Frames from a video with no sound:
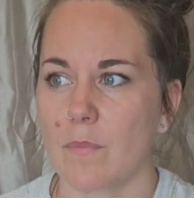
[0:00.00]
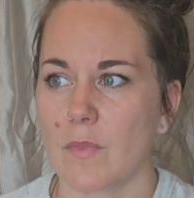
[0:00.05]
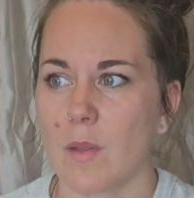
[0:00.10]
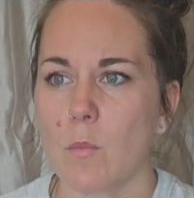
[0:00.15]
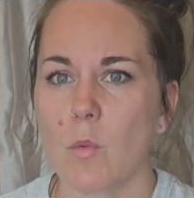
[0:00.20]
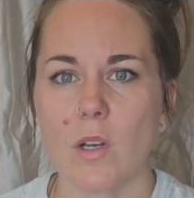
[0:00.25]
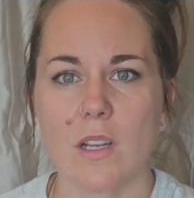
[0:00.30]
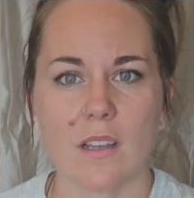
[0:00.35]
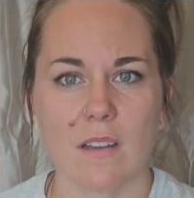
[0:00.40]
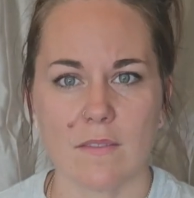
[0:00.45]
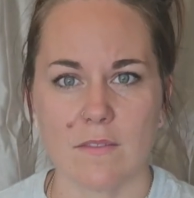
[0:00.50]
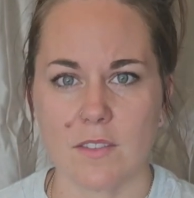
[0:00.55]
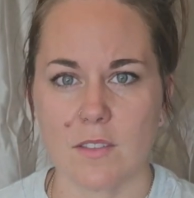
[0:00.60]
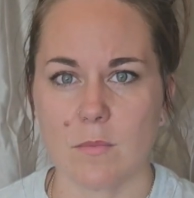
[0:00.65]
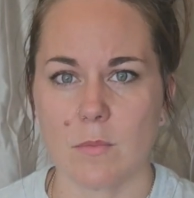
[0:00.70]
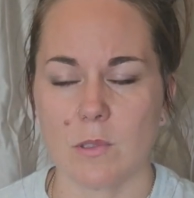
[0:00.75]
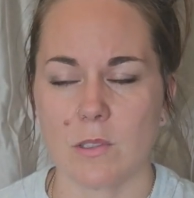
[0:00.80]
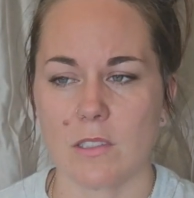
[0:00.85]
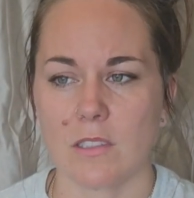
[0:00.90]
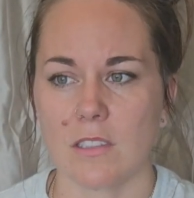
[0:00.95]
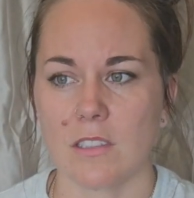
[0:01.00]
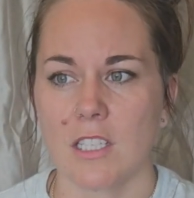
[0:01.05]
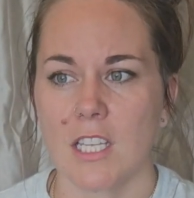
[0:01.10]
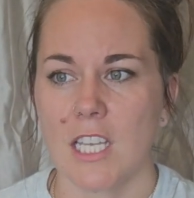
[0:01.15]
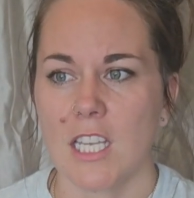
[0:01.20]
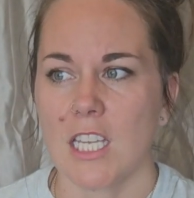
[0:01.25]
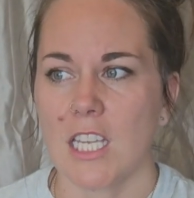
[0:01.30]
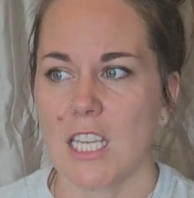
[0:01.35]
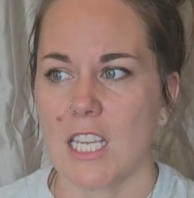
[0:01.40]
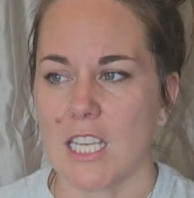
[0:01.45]
more comfortable
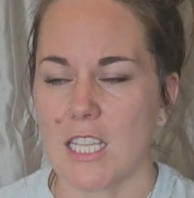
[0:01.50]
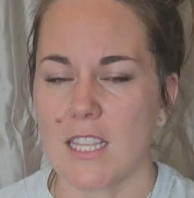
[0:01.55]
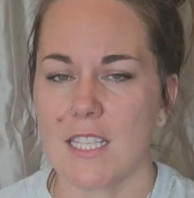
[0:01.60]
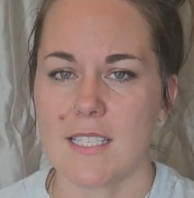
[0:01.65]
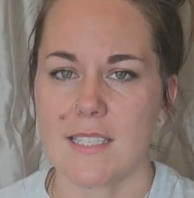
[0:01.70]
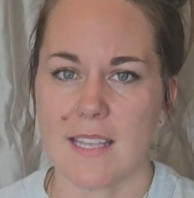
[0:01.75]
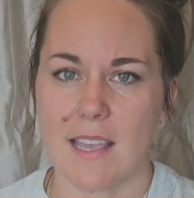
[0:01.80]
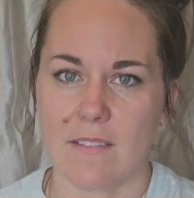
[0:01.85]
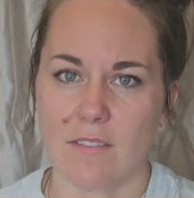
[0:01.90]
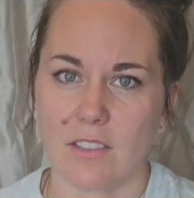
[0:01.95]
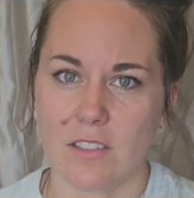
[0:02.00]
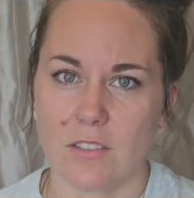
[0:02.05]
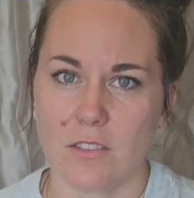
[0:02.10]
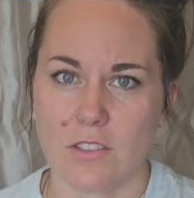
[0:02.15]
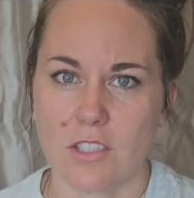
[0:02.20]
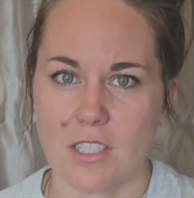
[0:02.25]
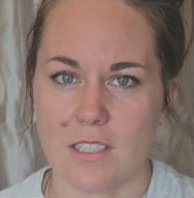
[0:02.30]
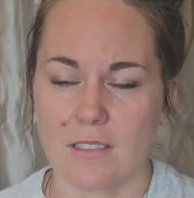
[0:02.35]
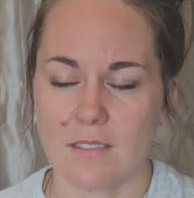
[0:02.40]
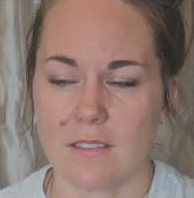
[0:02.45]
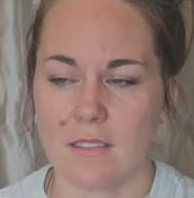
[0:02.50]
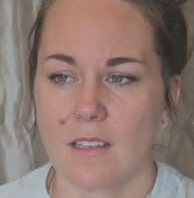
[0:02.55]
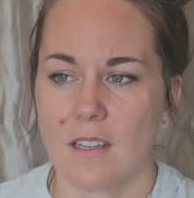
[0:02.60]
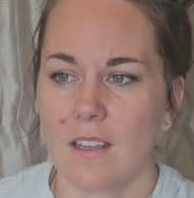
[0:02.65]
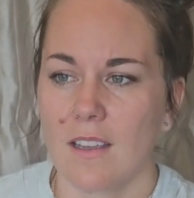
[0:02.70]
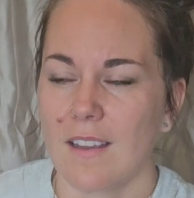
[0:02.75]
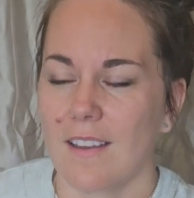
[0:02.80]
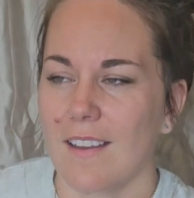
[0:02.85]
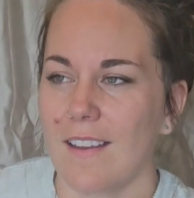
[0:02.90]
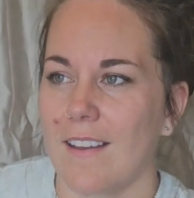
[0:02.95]
in this evolution.
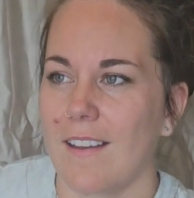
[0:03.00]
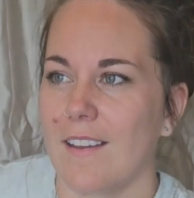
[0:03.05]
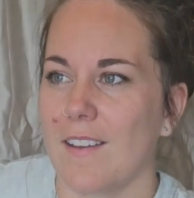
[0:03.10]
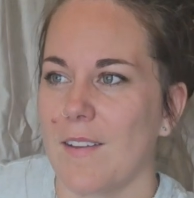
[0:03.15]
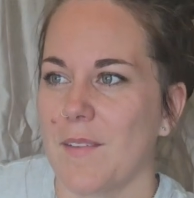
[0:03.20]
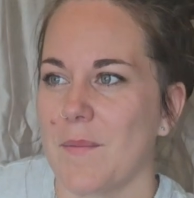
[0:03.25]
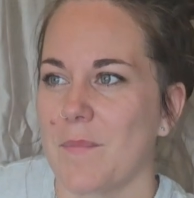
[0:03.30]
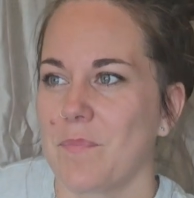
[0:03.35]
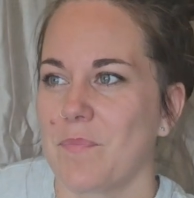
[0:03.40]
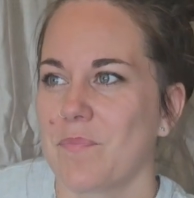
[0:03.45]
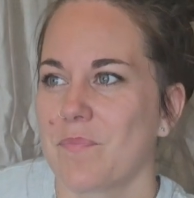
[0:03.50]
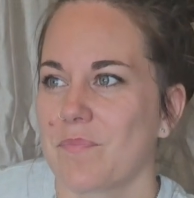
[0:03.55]
Sorry,